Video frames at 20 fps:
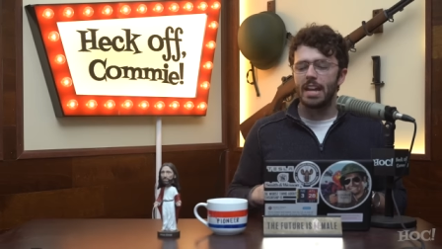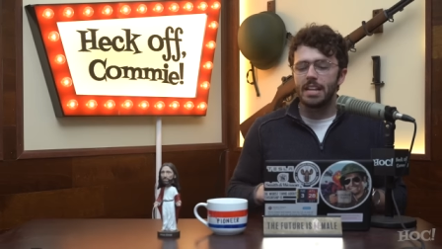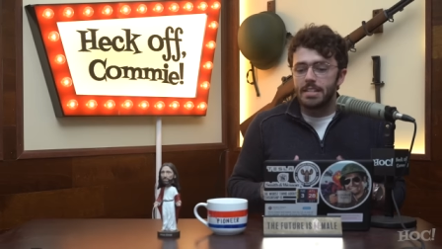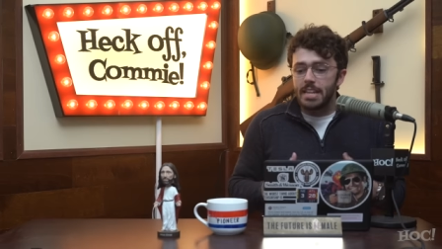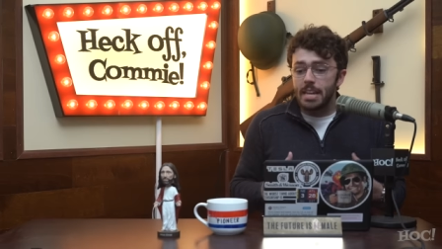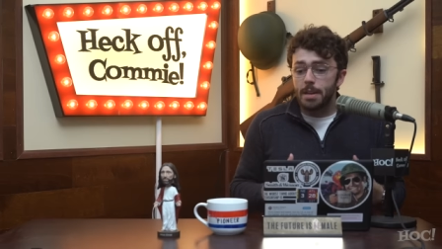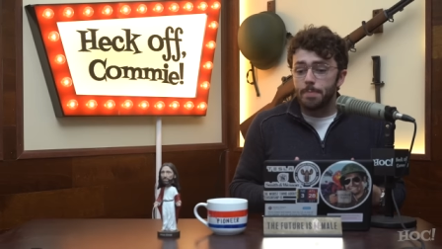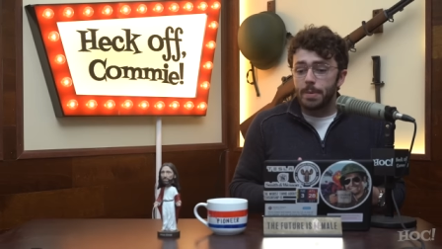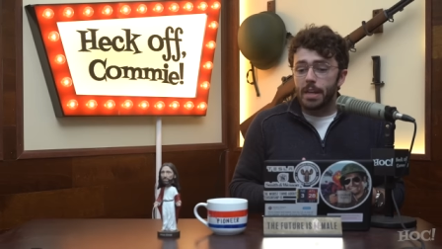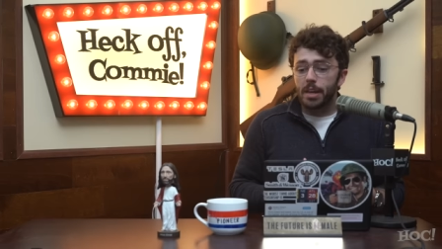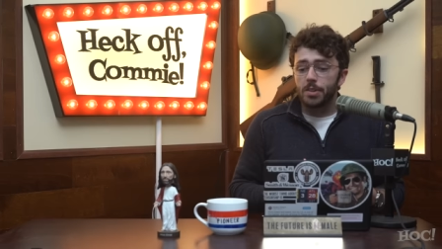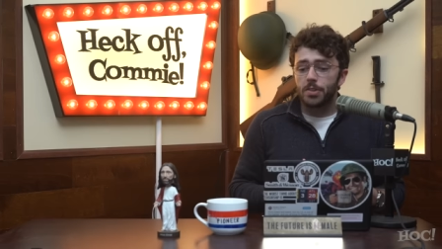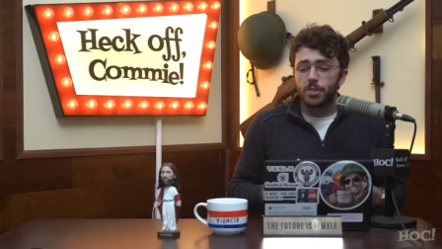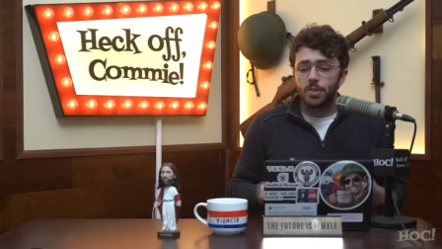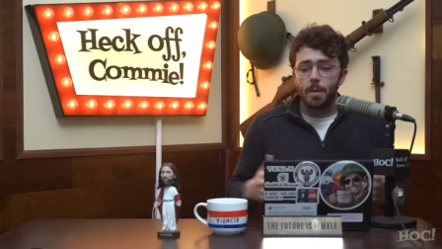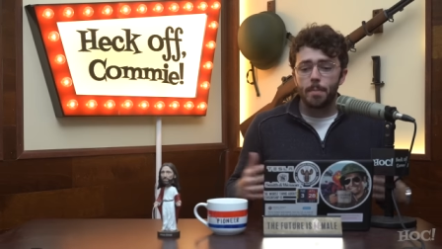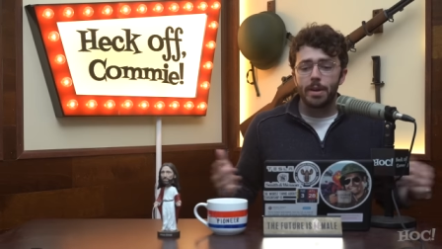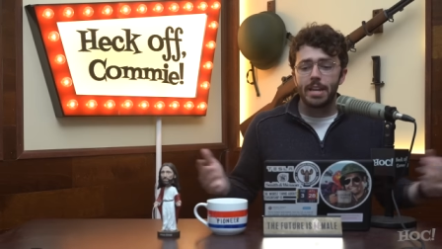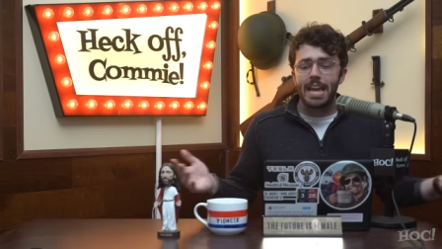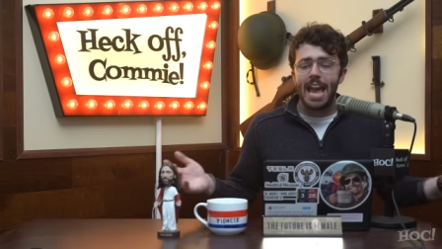I did it because
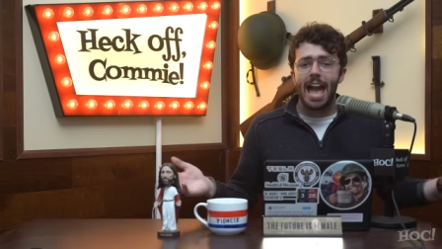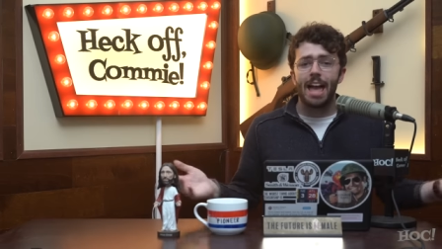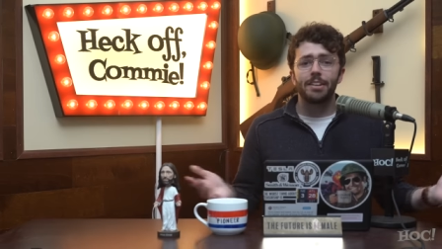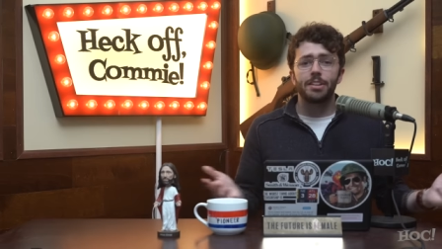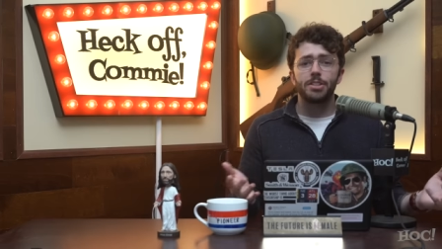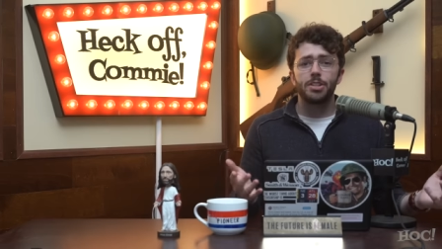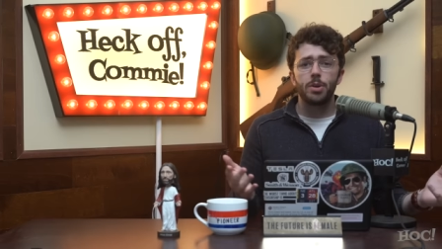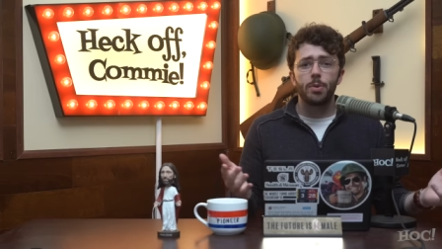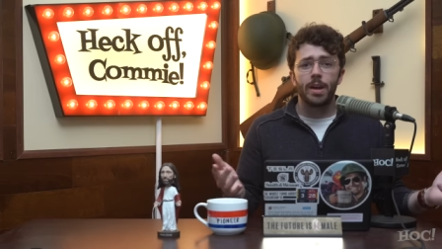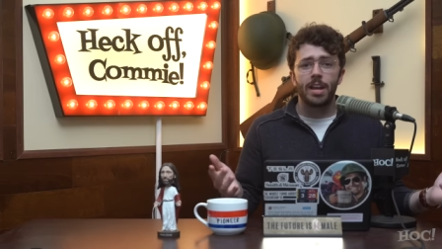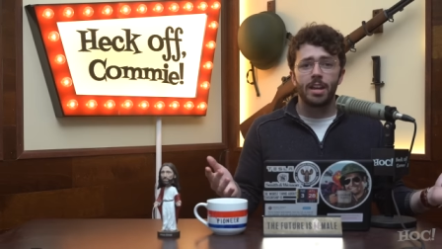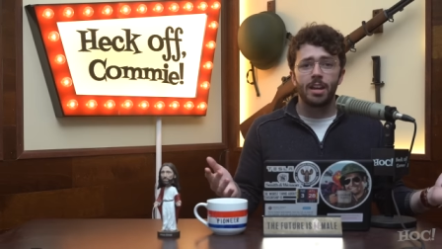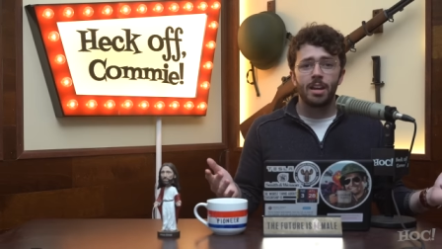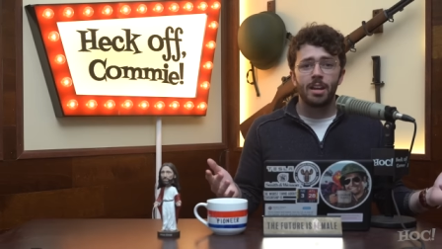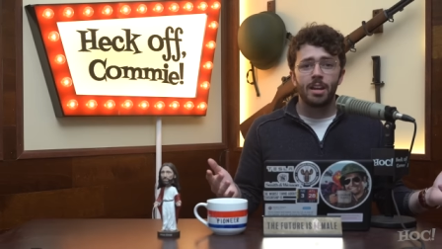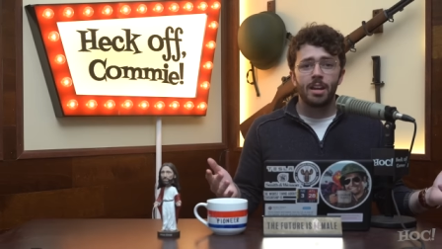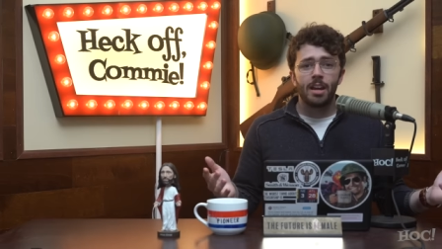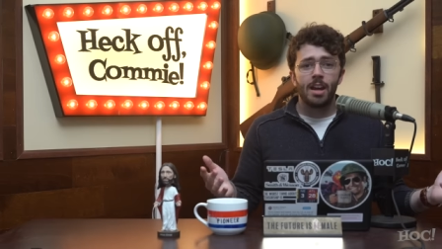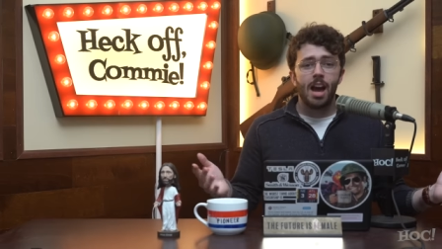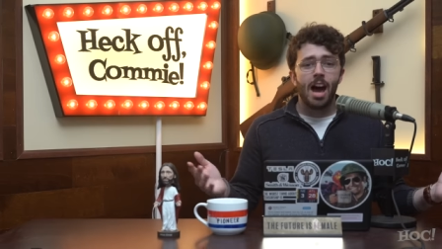somebody had to do it.
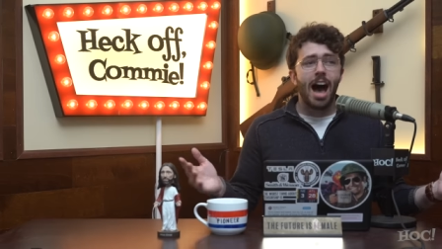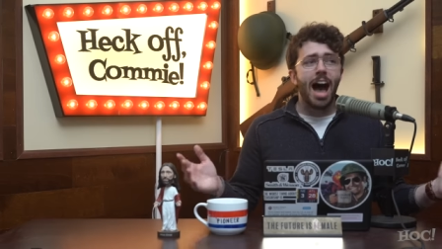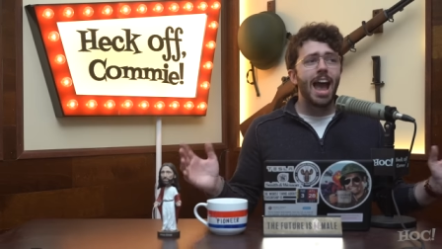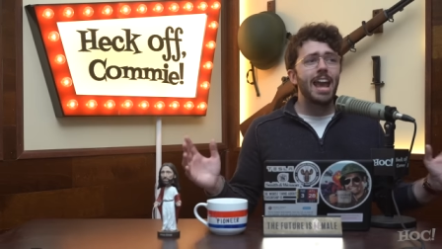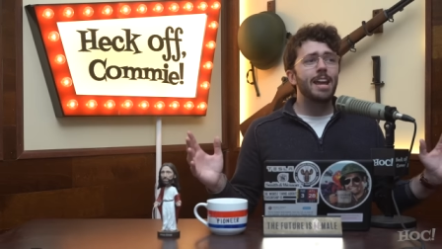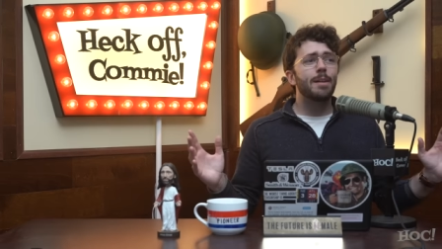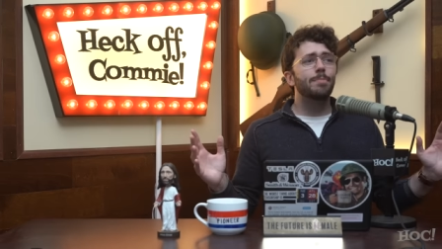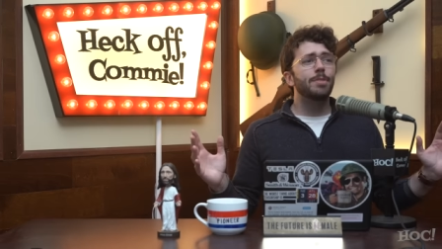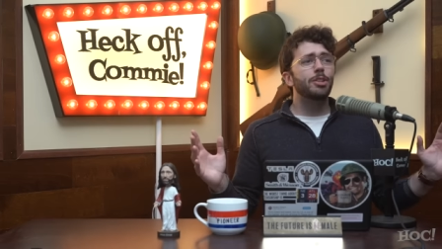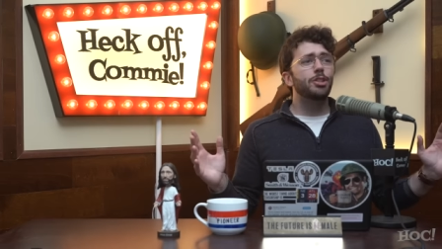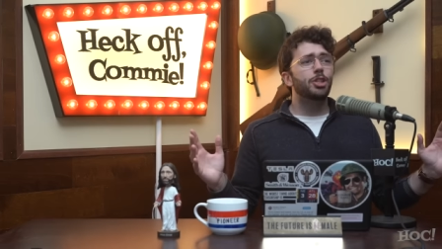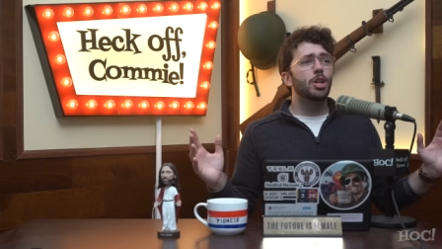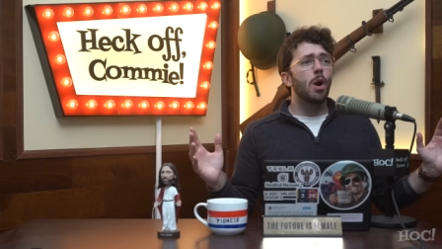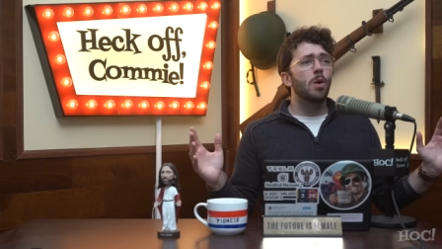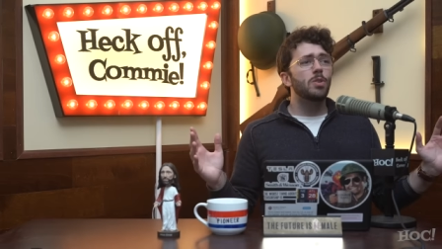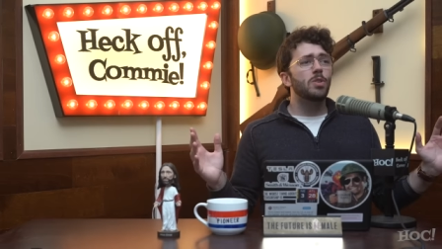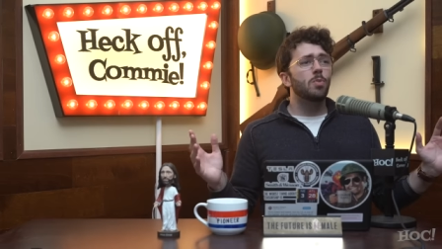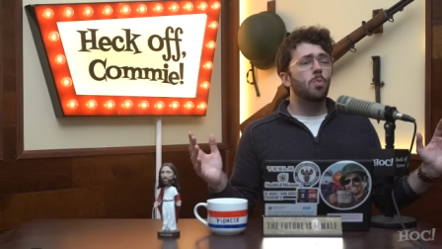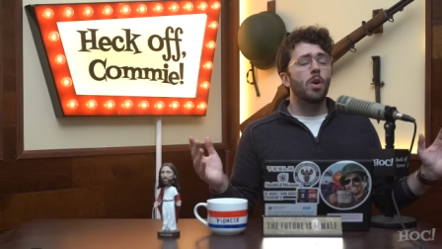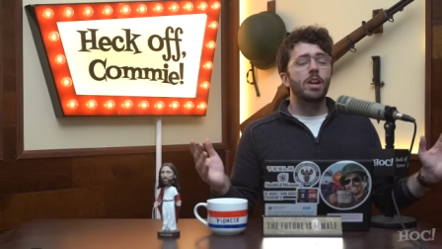I am the
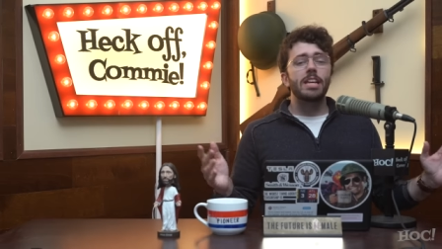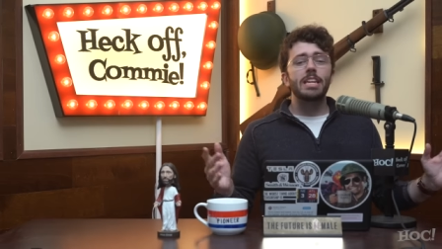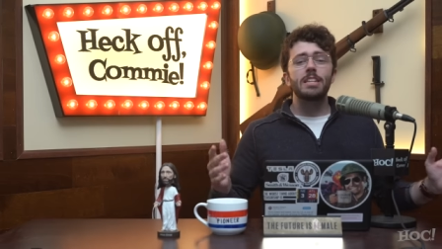chosen one.